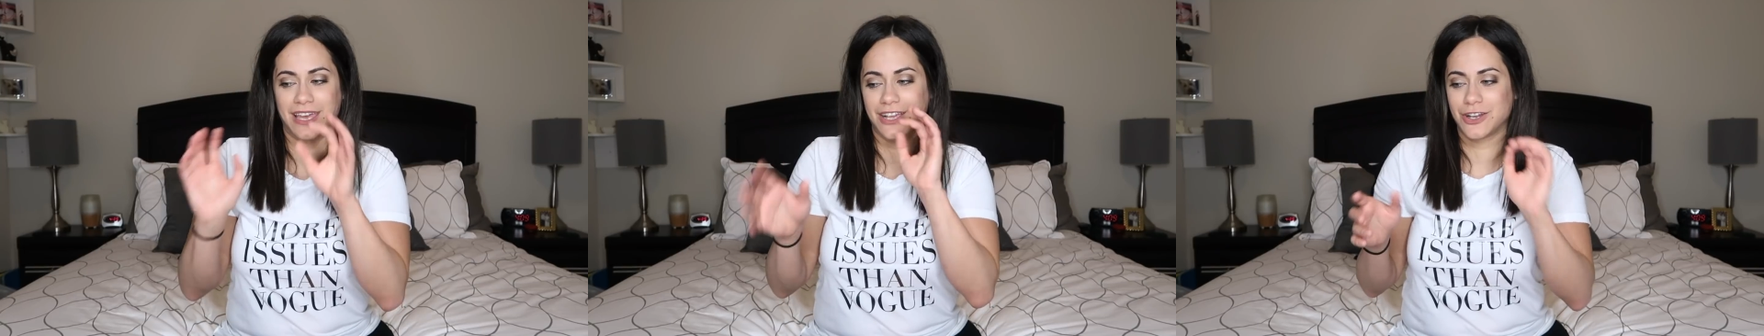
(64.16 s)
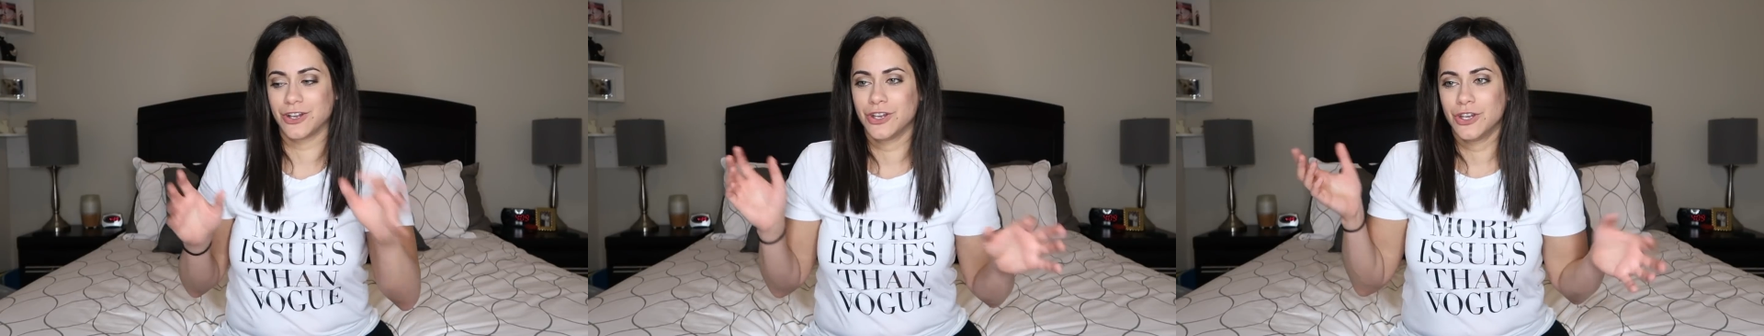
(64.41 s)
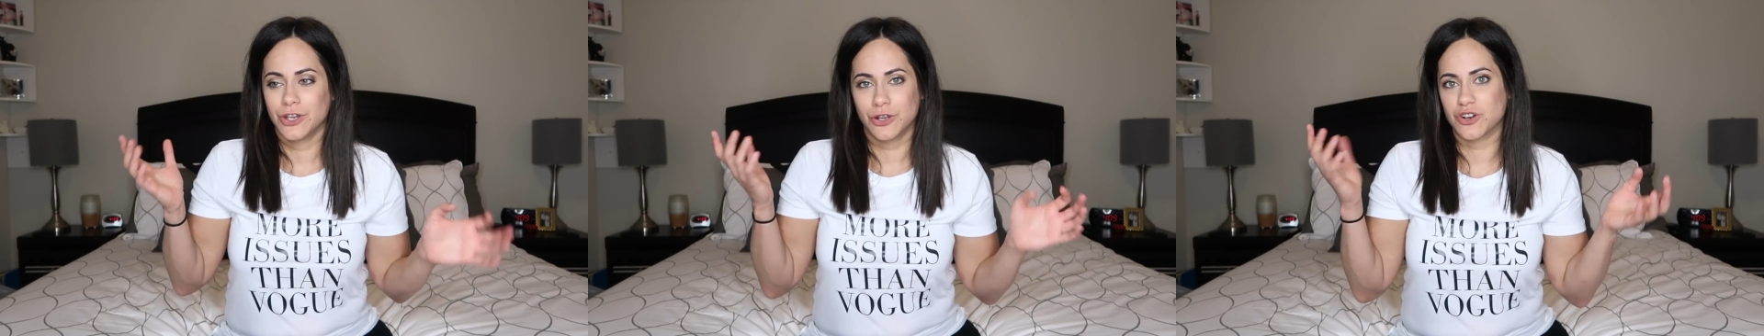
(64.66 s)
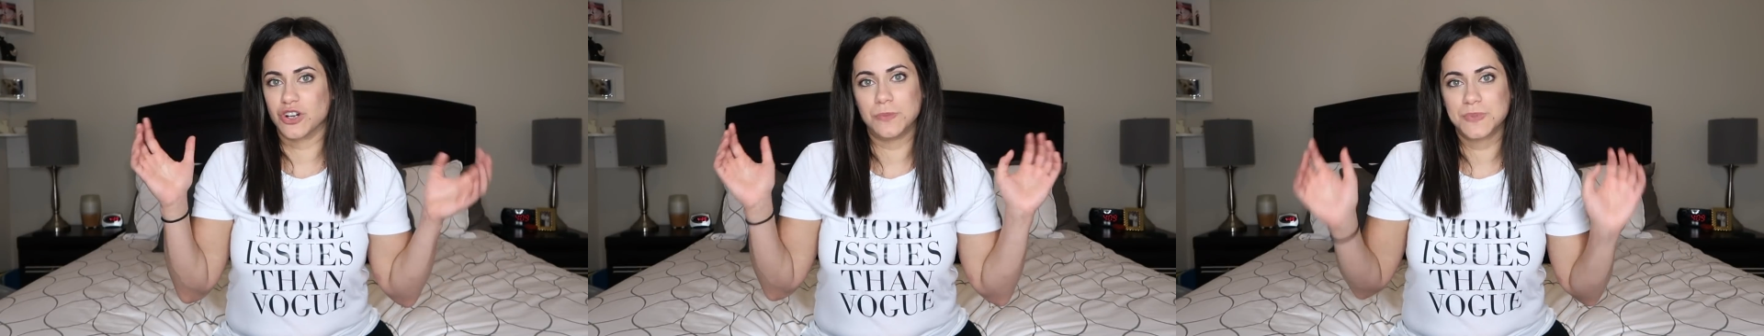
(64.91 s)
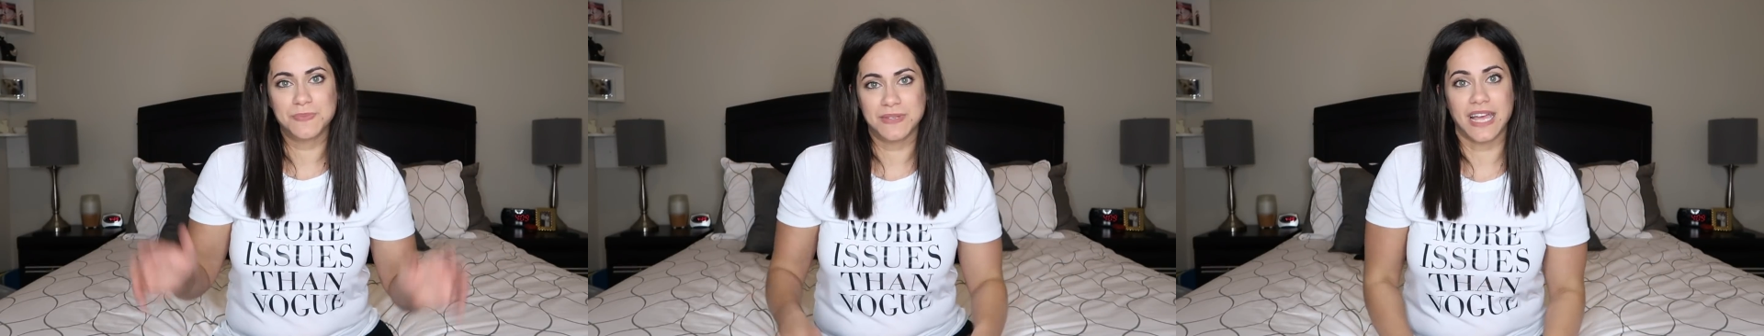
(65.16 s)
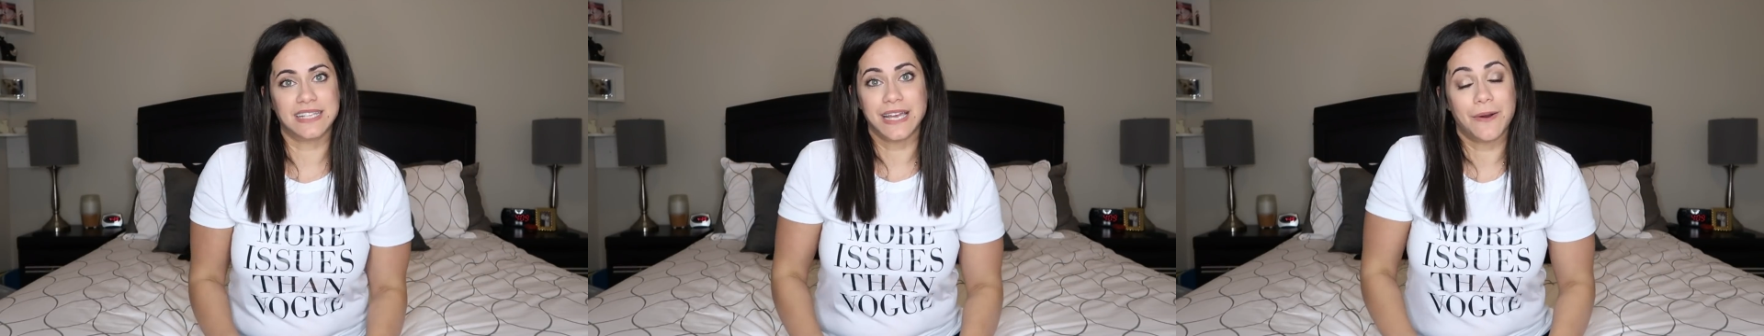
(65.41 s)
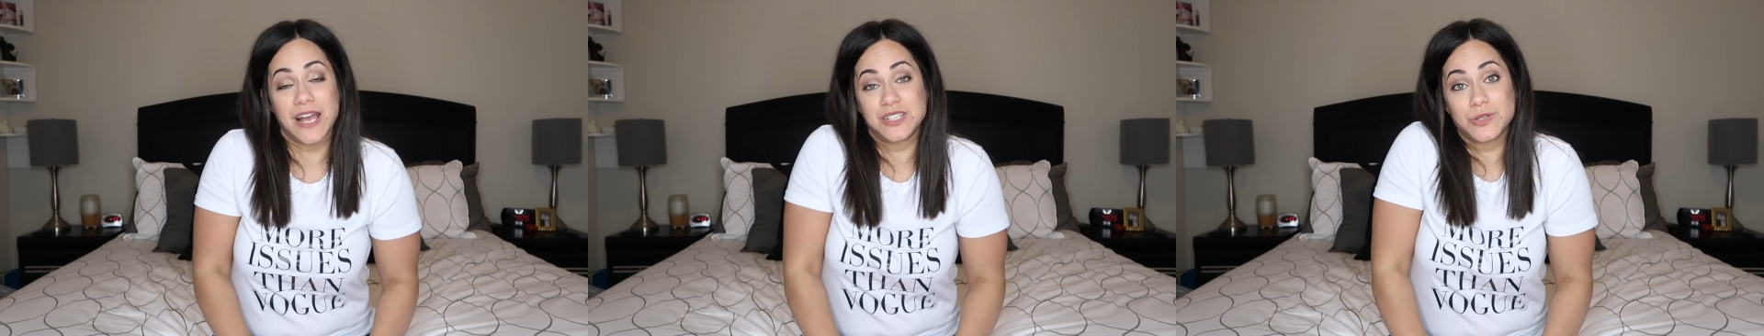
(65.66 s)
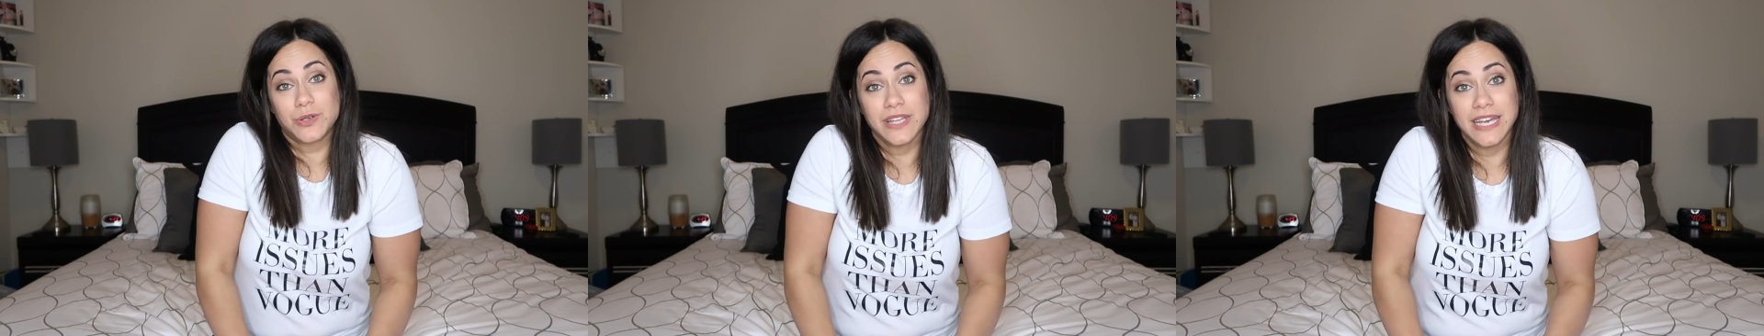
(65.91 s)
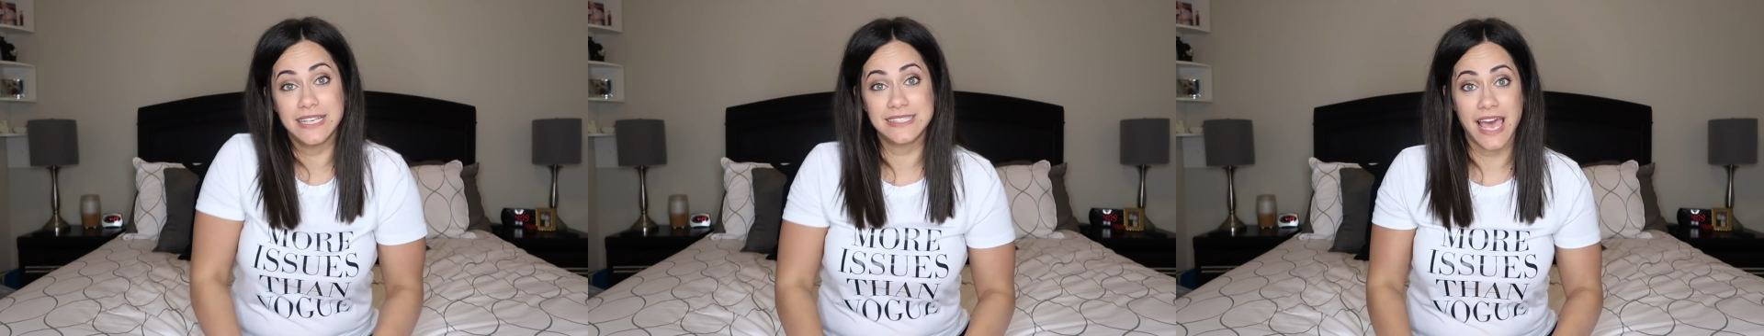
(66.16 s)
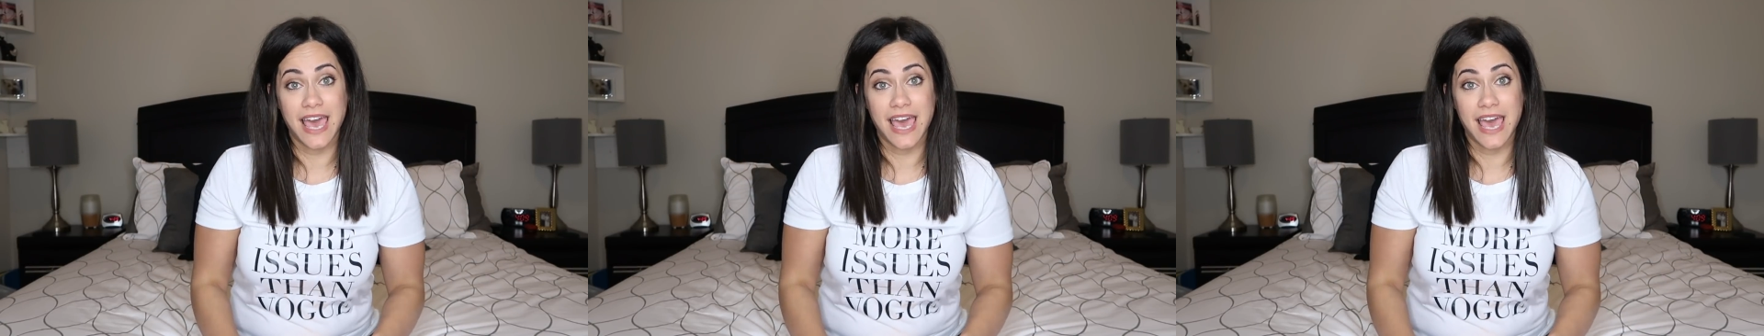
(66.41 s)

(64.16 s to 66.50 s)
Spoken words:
like groups, but that's how high school is.